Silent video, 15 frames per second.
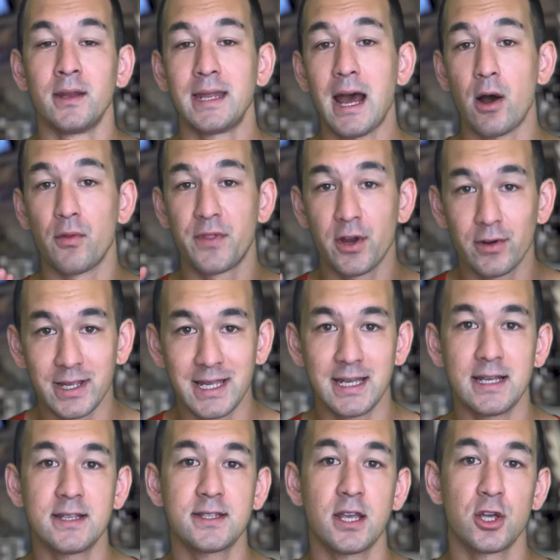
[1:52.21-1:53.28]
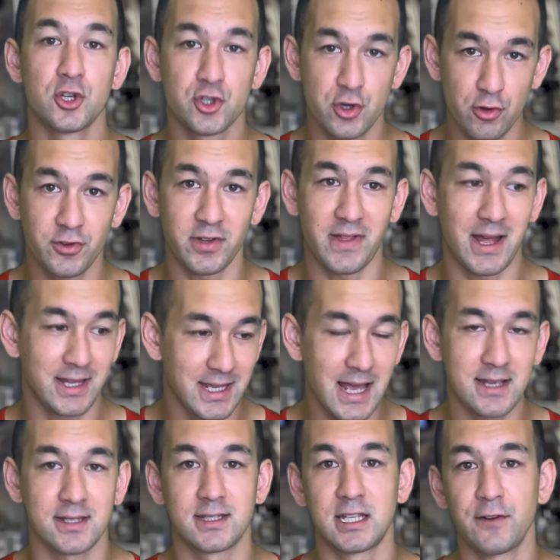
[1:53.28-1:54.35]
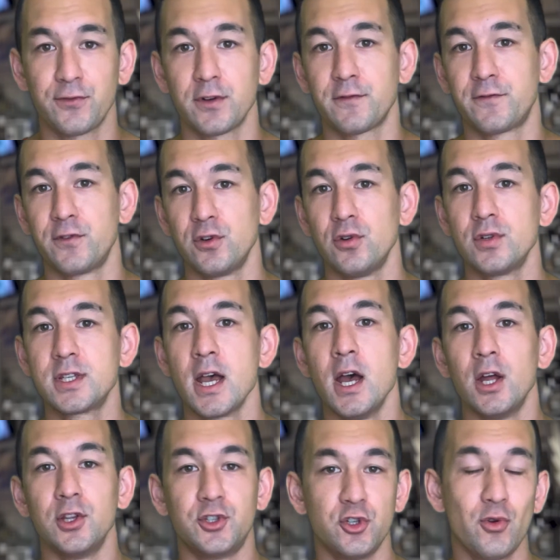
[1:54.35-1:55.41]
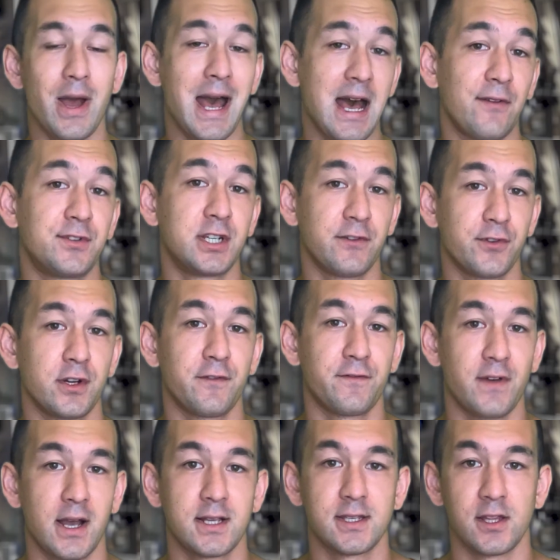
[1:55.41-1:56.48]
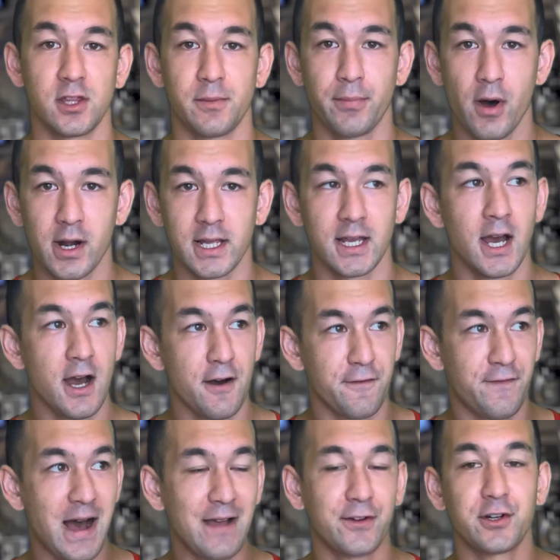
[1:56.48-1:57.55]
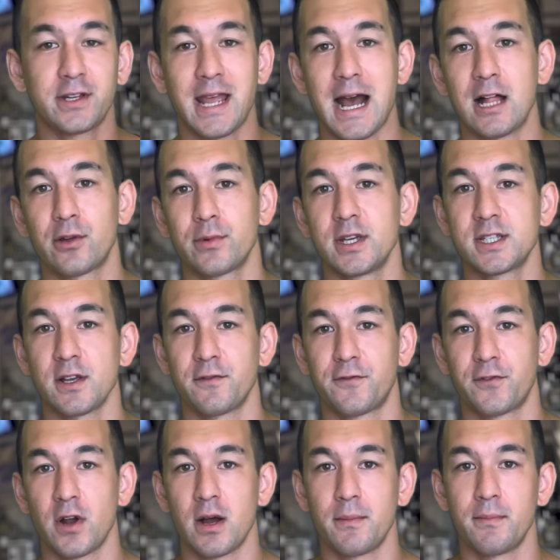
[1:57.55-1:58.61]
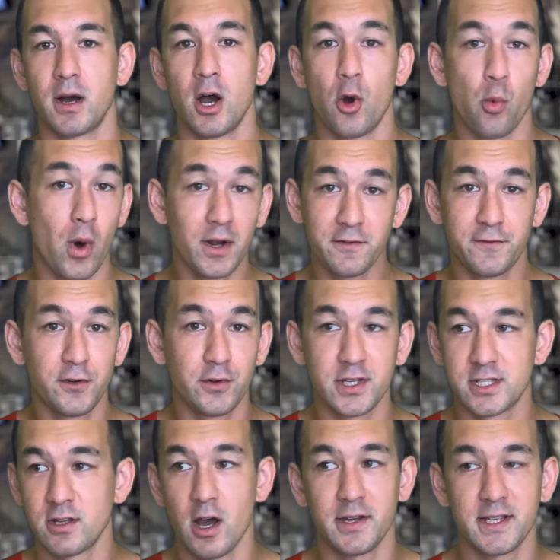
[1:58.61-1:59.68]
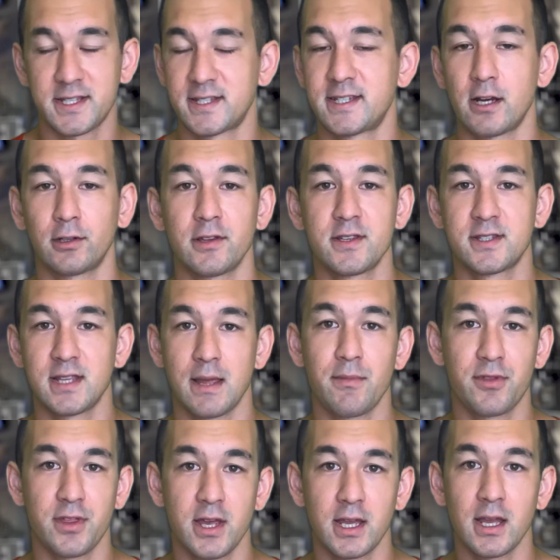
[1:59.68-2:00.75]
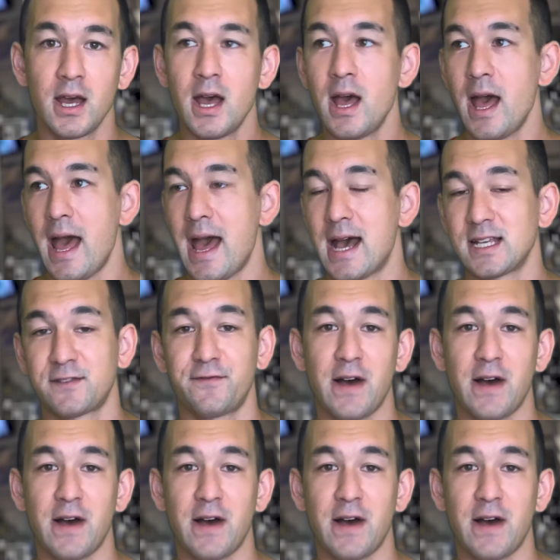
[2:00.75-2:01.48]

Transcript: Now, there is truth to that. Yes, different foods do have different effects in the body. 500 calories from one food is not necessarily the same thing as